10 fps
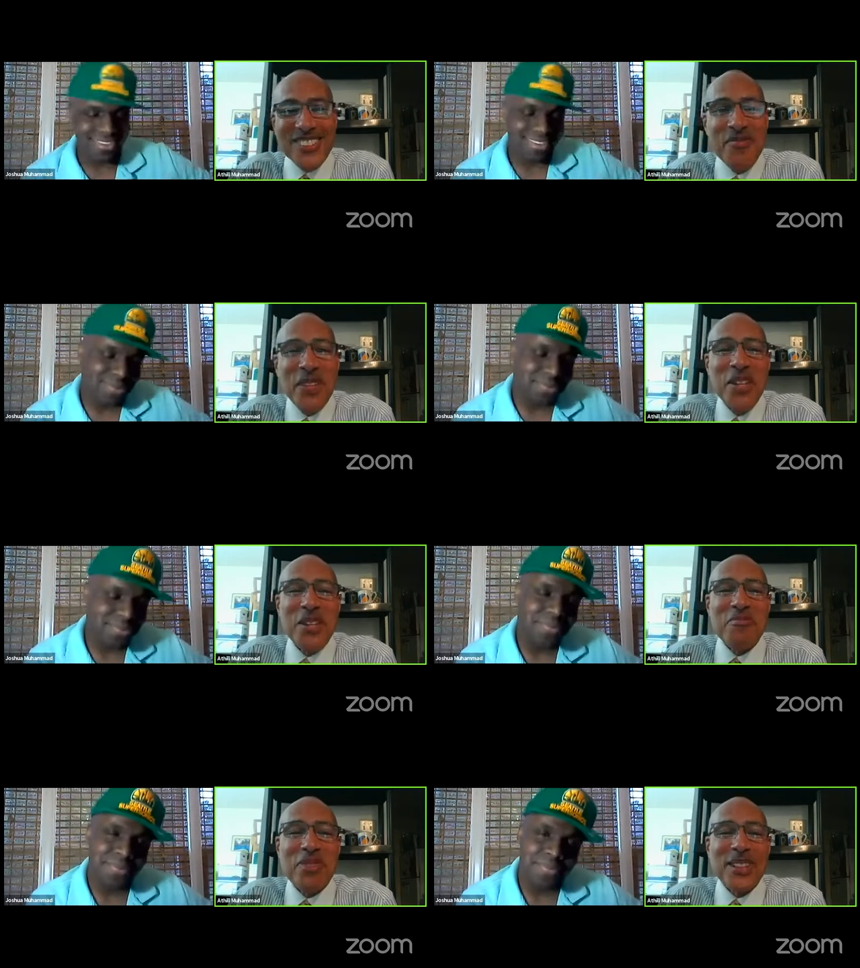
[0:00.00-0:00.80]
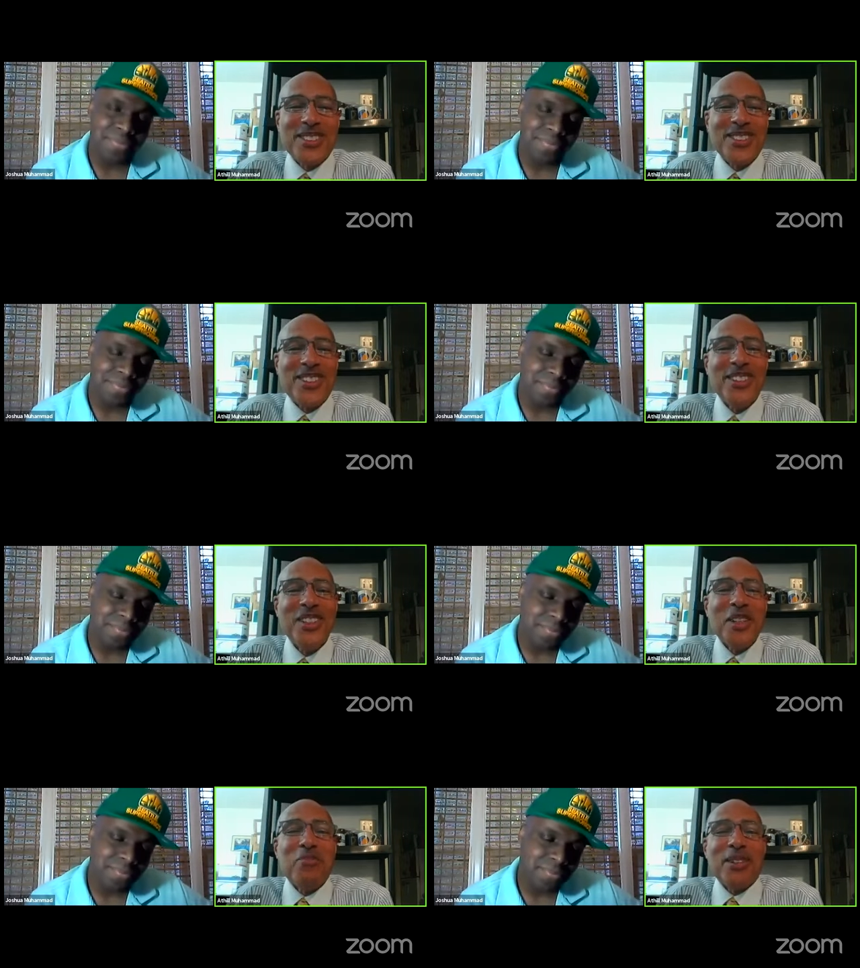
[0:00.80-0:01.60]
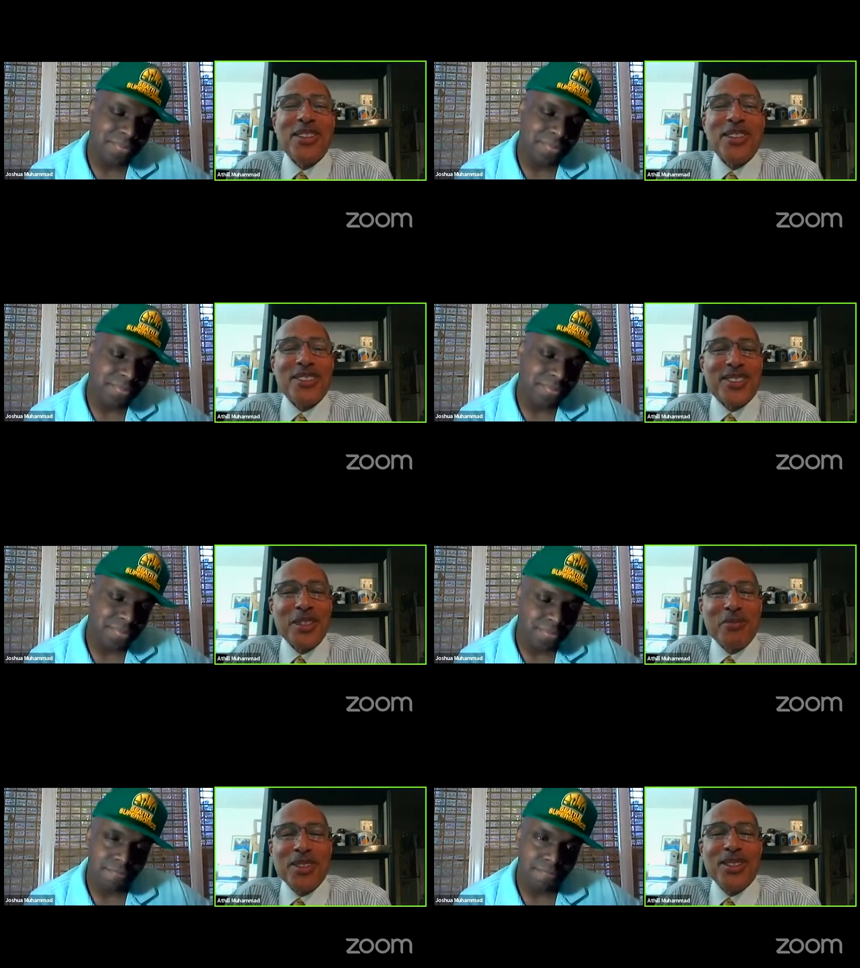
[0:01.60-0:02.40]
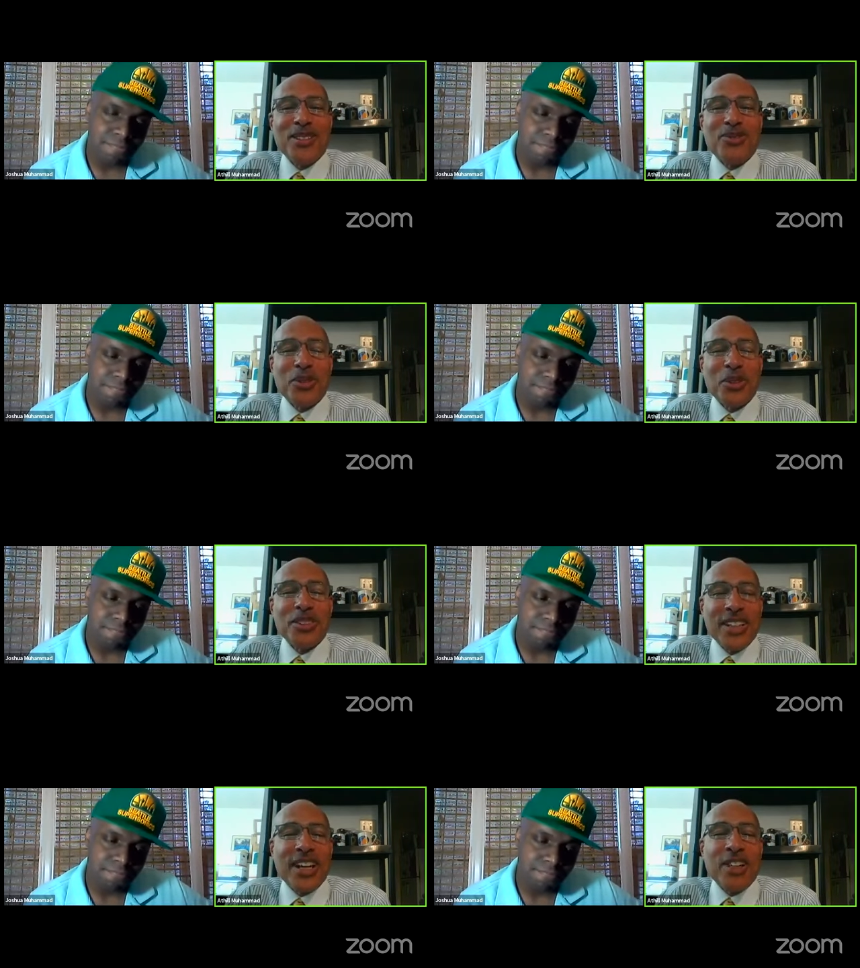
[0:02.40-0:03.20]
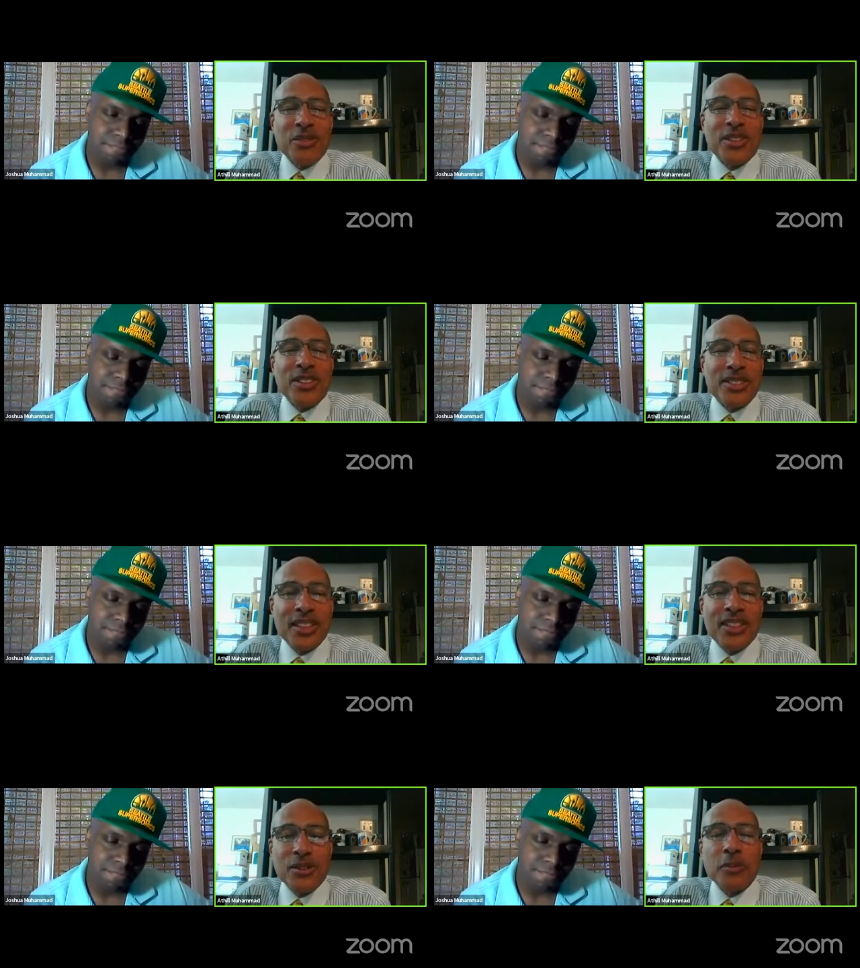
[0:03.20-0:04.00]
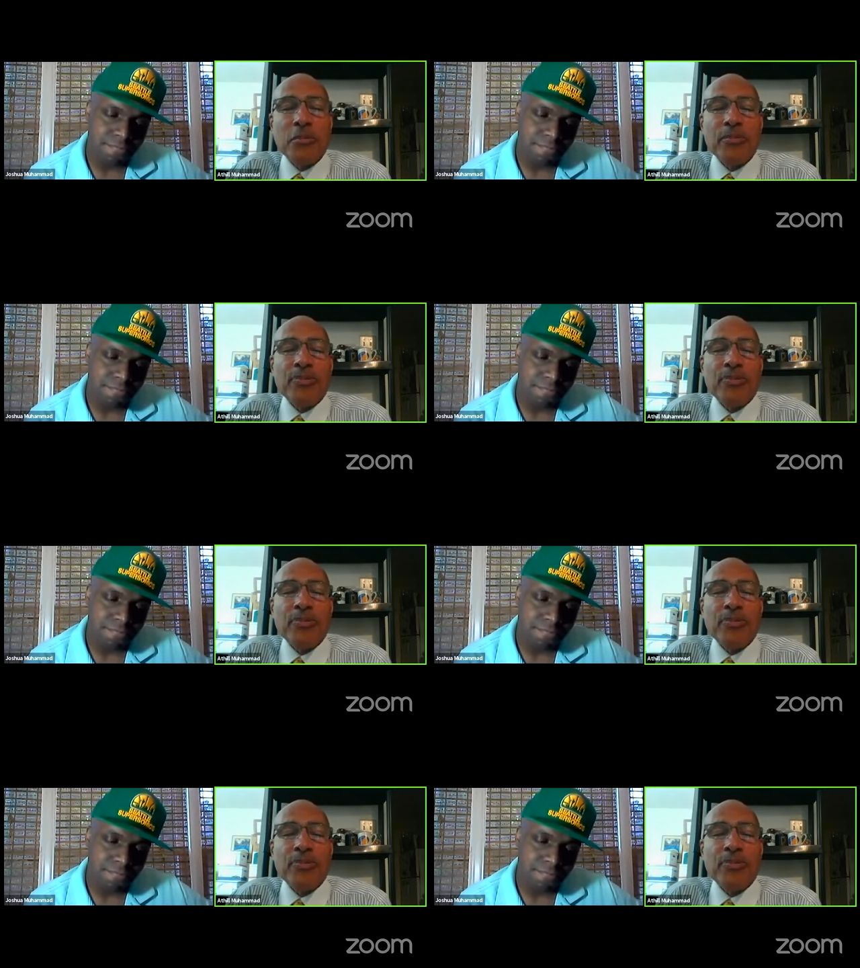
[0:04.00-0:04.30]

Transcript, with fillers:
Speaker 1: to. But, you know, but there are some things, of course, that I would just say, you know,